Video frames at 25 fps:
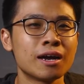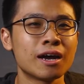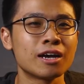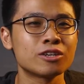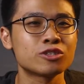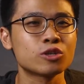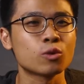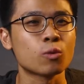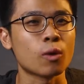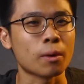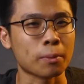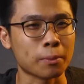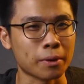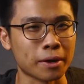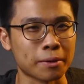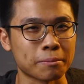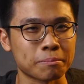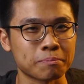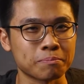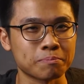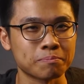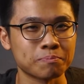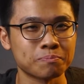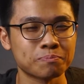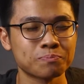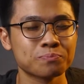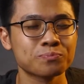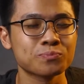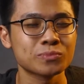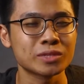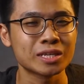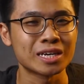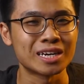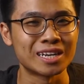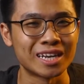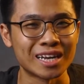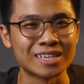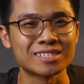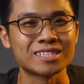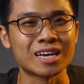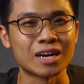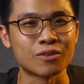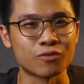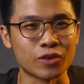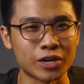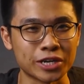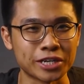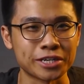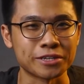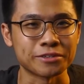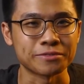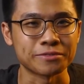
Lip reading: as your webcam. Let's dive right in.